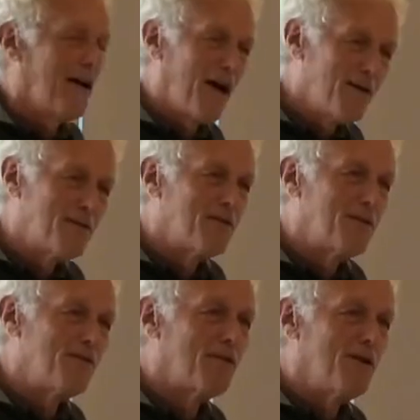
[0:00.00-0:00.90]
I used to
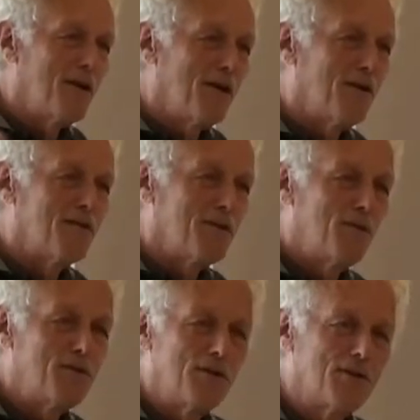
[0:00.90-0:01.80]
teach at Yale, you
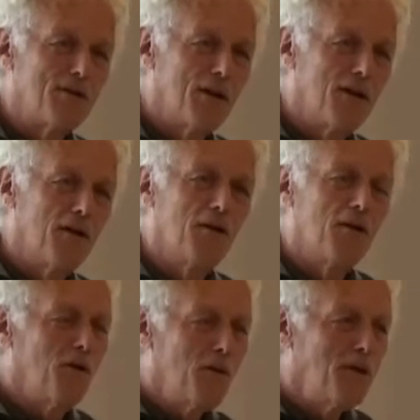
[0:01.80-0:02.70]
teach at Yale.
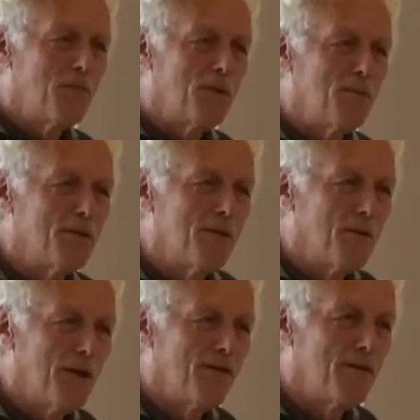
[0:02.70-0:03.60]
We know people in
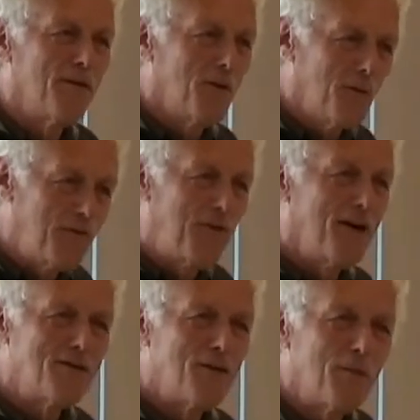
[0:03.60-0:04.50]
heaven. We'll
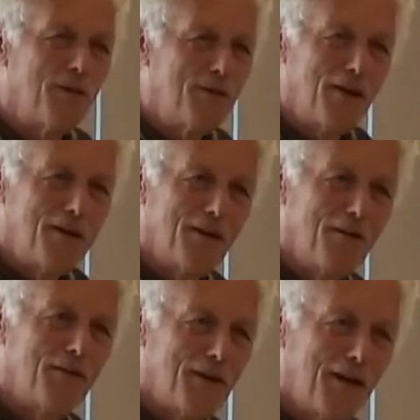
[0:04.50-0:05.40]
find somebody to take care
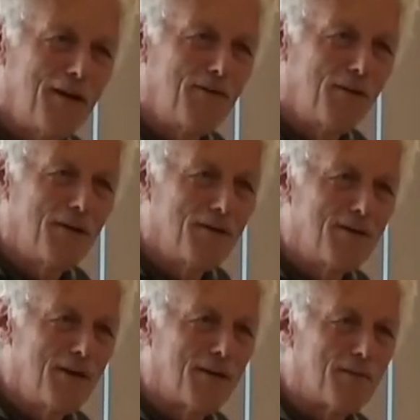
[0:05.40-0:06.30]
of the cat if you get
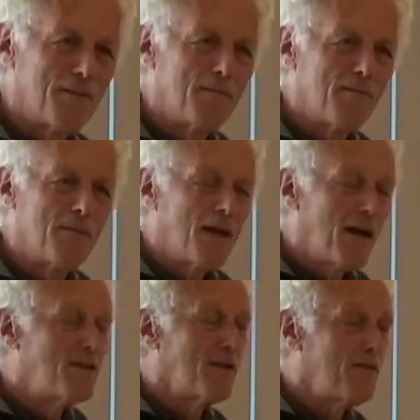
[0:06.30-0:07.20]
sick.
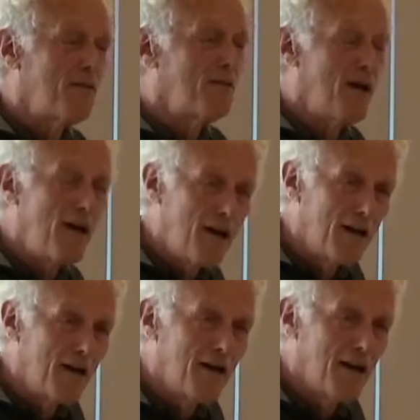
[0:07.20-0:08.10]
I said, if you die,
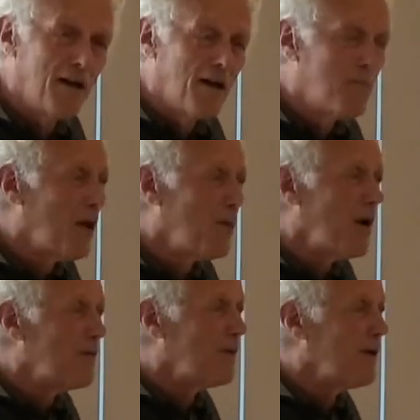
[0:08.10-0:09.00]
my
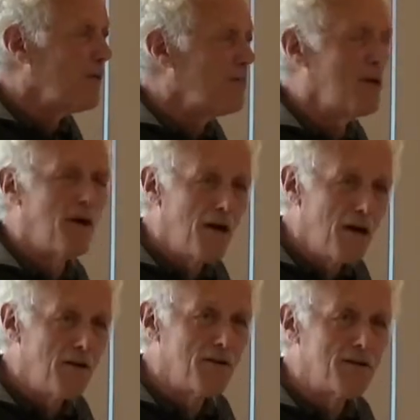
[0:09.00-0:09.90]
wife and I would be
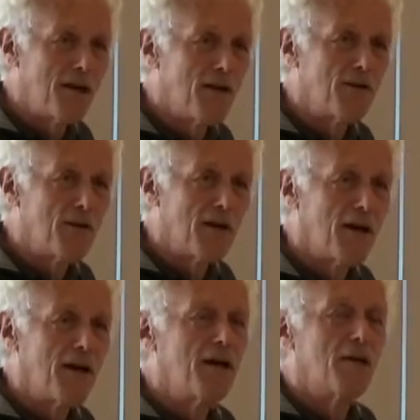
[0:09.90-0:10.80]
honored to have your
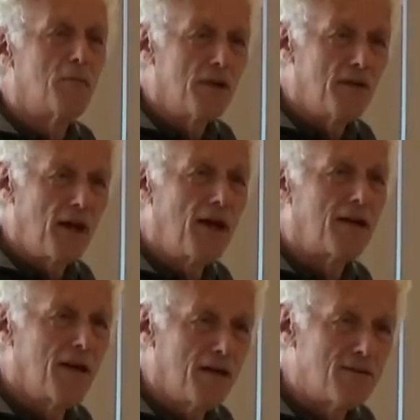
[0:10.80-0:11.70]
cat. But in
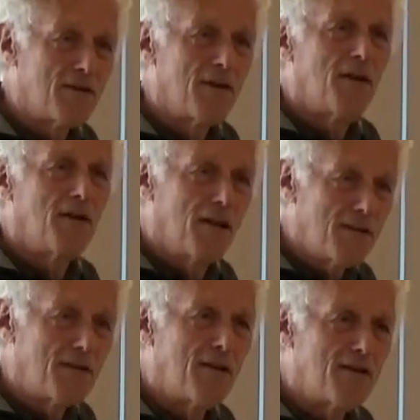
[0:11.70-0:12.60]
that case,
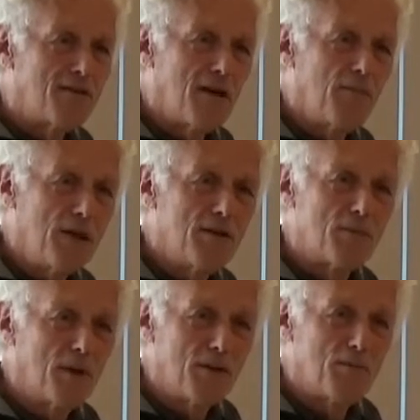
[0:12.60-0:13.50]
let's get a Siamese,
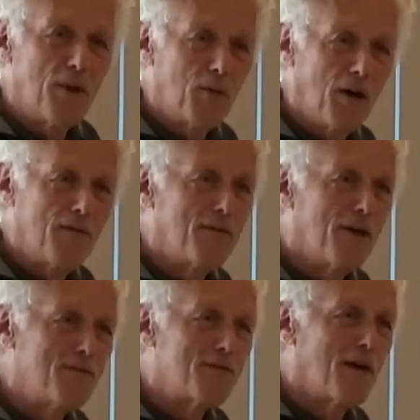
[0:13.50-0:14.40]
because my wife
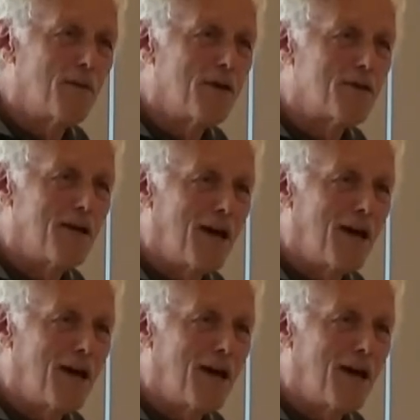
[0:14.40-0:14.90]
loves Siamese.